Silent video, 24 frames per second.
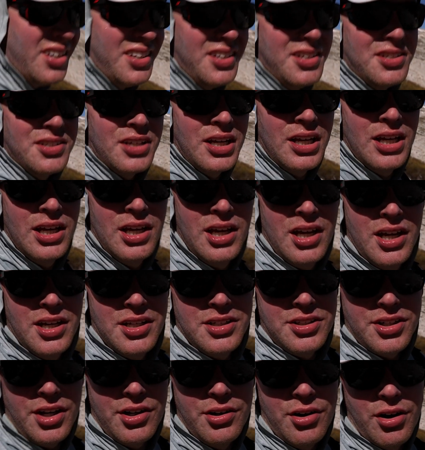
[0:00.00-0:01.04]
of these
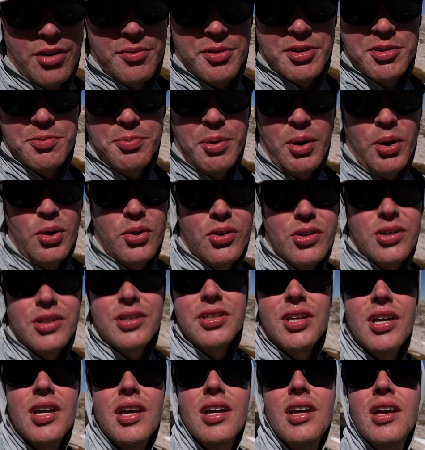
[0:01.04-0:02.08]
ginormous
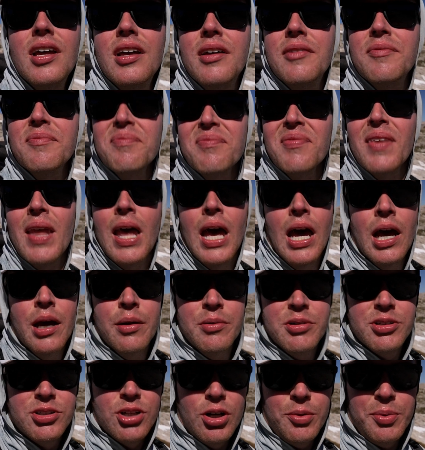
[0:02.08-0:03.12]
boulders.
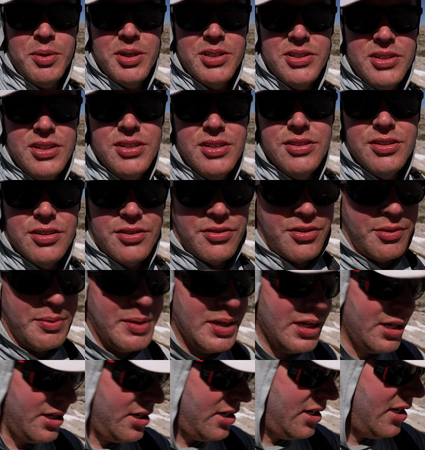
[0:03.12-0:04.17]
Just hoping it's easier from
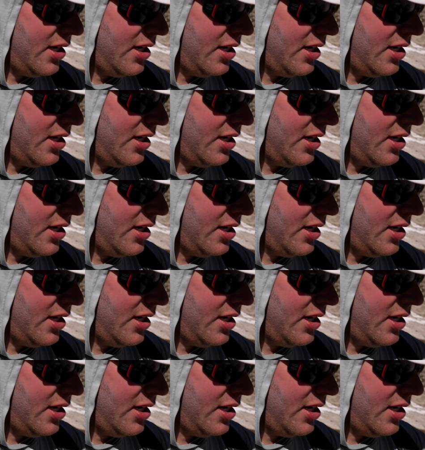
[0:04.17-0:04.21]
here.